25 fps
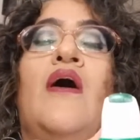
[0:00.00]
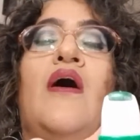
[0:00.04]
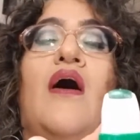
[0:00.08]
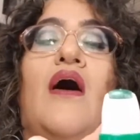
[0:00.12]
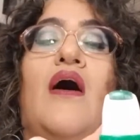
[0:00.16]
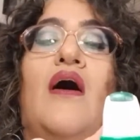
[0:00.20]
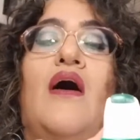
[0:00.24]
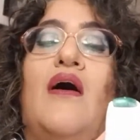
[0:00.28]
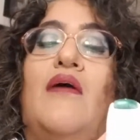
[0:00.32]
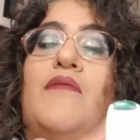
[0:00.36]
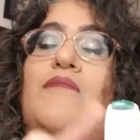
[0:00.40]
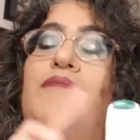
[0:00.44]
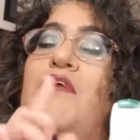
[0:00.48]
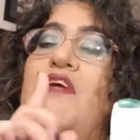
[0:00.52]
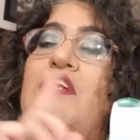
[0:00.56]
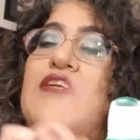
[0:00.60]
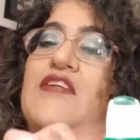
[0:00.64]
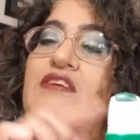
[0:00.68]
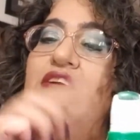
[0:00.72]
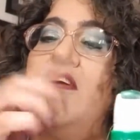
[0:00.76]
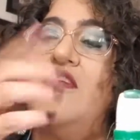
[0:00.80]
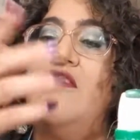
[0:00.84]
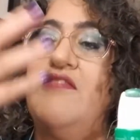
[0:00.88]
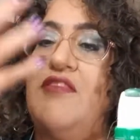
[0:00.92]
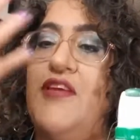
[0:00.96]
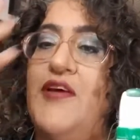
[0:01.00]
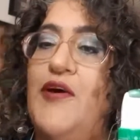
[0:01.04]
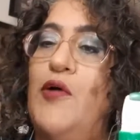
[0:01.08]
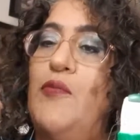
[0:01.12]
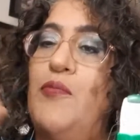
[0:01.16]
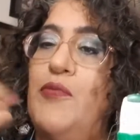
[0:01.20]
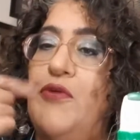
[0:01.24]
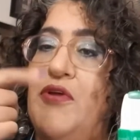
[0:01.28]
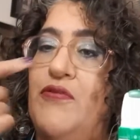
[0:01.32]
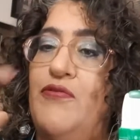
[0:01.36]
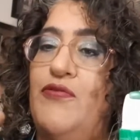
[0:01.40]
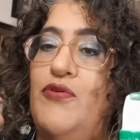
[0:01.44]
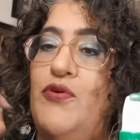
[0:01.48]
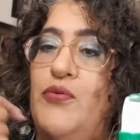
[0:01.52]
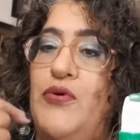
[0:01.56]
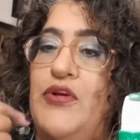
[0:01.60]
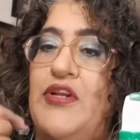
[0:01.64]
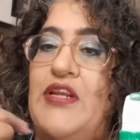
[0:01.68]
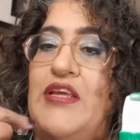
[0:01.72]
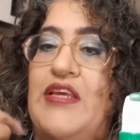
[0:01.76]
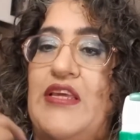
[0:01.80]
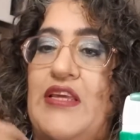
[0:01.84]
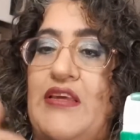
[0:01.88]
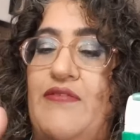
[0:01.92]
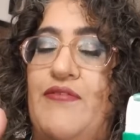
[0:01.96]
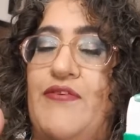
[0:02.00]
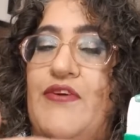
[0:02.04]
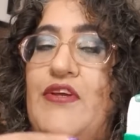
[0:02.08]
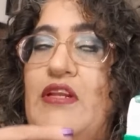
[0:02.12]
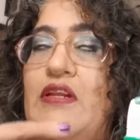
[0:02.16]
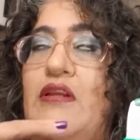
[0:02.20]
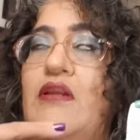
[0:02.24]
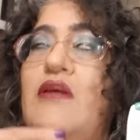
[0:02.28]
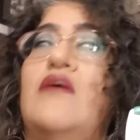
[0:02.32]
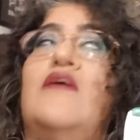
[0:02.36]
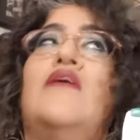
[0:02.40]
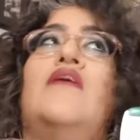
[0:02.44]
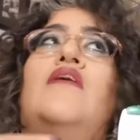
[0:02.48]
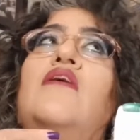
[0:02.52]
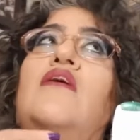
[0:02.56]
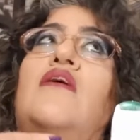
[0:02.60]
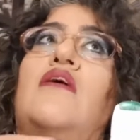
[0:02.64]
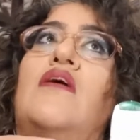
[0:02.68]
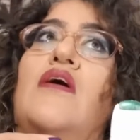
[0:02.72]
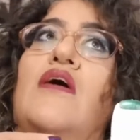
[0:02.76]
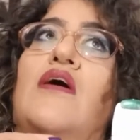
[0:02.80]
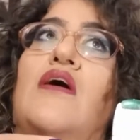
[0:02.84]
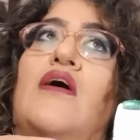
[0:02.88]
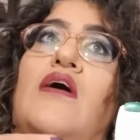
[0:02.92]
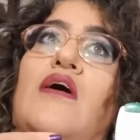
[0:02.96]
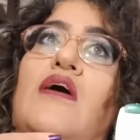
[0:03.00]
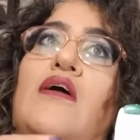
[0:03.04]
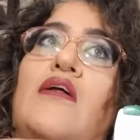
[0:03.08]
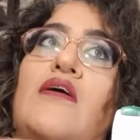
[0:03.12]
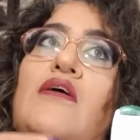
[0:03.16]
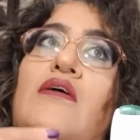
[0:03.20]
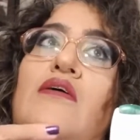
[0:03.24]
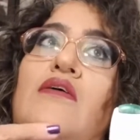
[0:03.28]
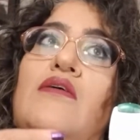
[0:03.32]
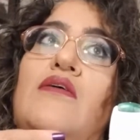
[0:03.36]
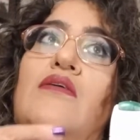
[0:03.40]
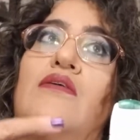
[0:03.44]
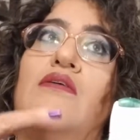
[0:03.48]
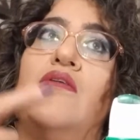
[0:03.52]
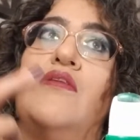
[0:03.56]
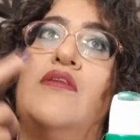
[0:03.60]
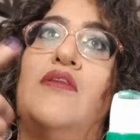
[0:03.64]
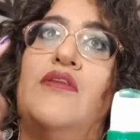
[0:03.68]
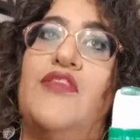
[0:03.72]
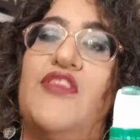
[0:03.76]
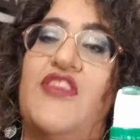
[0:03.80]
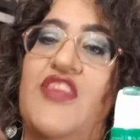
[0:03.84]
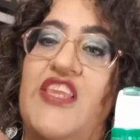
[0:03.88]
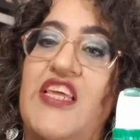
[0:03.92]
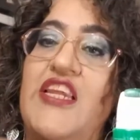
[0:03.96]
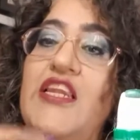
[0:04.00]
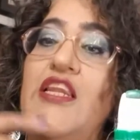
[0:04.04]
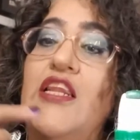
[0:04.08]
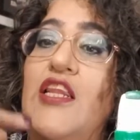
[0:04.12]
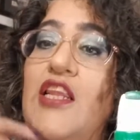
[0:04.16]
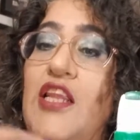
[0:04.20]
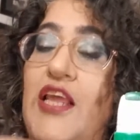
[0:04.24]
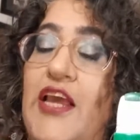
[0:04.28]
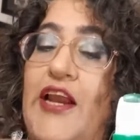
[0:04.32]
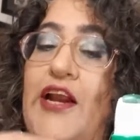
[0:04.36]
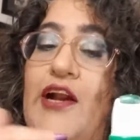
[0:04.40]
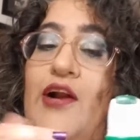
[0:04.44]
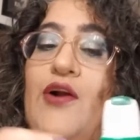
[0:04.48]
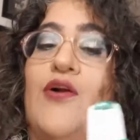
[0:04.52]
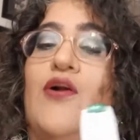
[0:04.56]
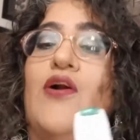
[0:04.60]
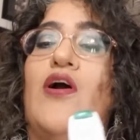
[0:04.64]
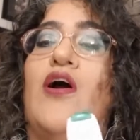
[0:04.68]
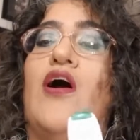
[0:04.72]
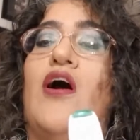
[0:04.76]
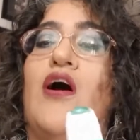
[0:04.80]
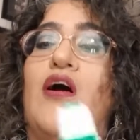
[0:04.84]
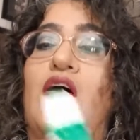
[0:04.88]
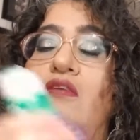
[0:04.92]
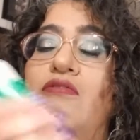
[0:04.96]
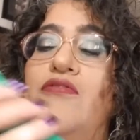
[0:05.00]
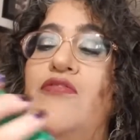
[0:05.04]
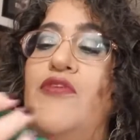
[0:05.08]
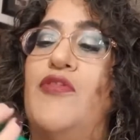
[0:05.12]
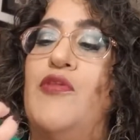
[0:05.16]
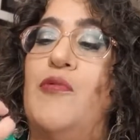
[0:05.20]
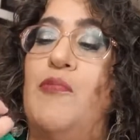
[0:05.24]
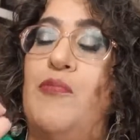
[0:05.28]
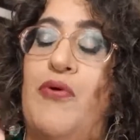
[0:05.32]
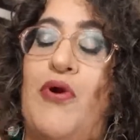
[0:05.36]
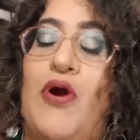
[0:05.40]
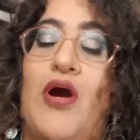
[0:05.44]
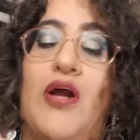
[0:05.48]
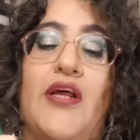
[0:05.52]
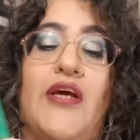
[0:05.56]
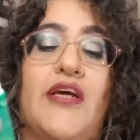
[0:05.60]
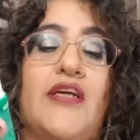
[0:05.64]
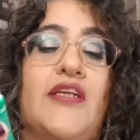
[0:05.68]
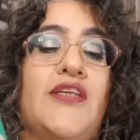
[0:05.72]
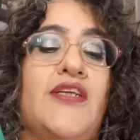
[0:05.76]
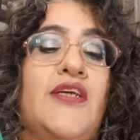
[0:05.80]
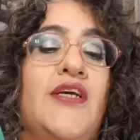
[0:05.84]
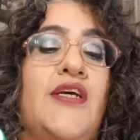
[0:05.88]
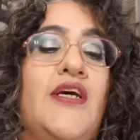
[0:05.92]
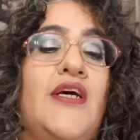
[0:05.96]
It does help give you an even thin layer of the product.